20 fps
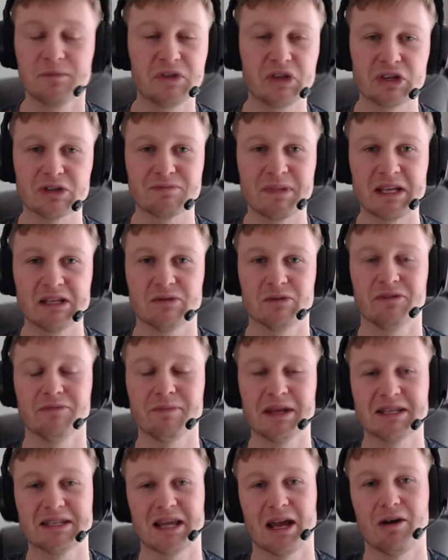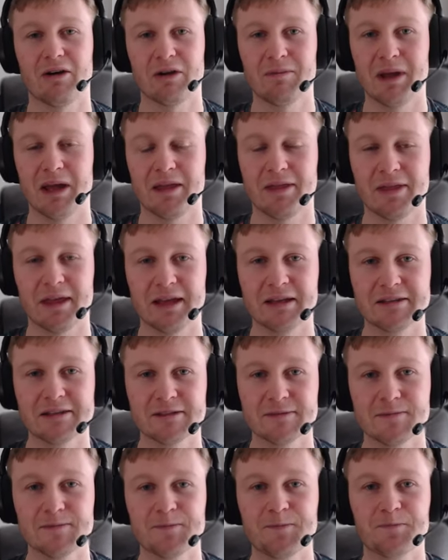Just means we've missed out on a bit of
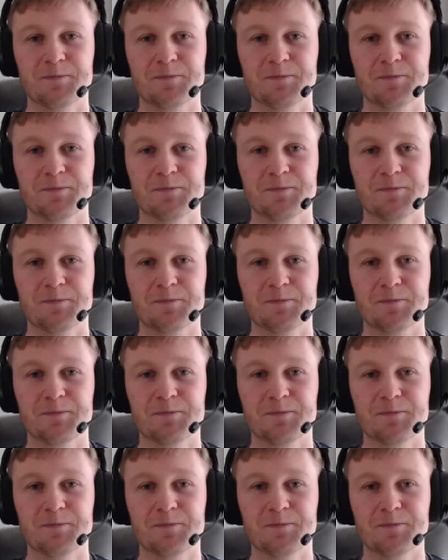things.